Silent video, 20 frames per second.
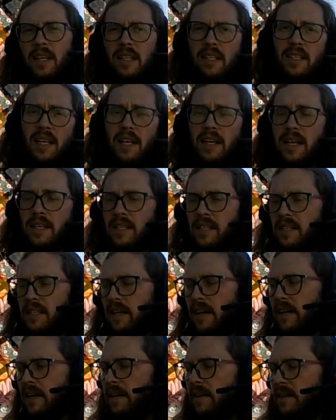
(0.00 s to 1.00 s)
It's not
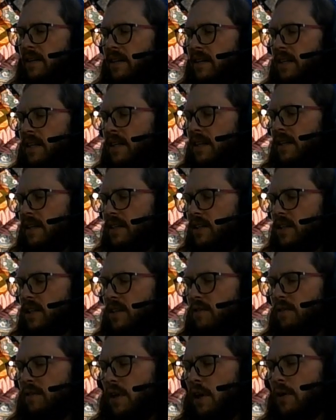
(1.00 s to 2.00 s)
necessary. It
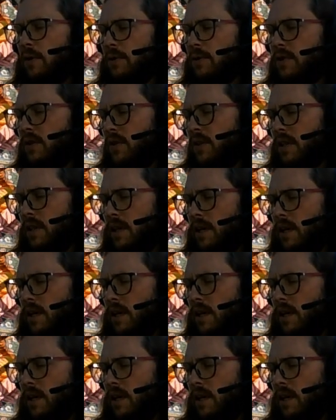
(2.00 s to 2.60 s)
just flows.